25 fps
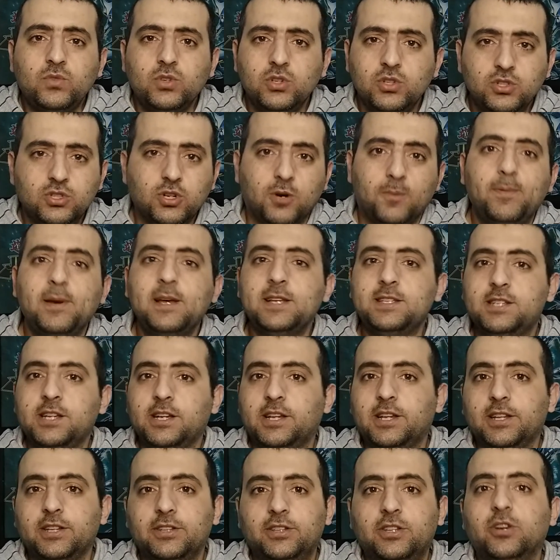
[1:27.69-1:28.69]
So
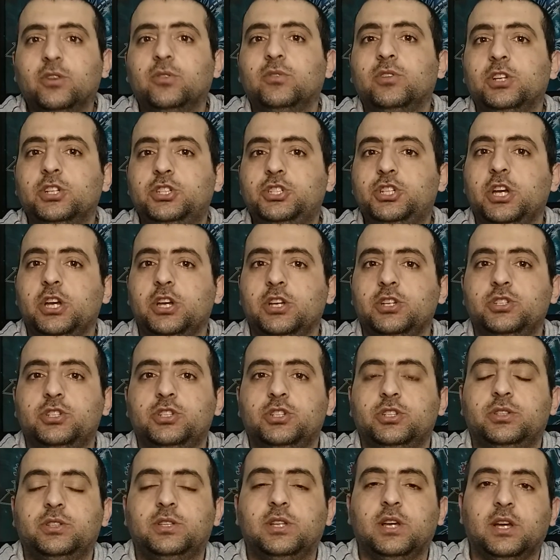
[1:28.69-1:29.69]
basically, the only change
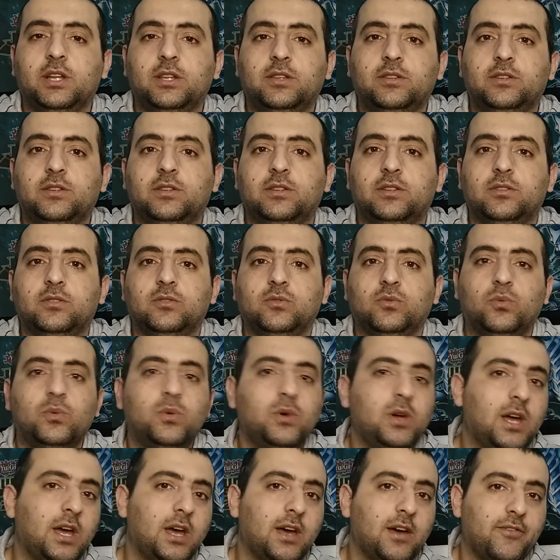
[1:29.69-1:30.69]
that
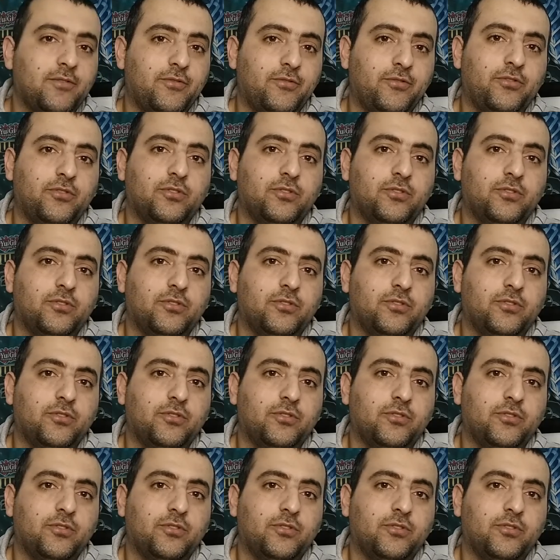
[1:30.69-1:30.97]
we have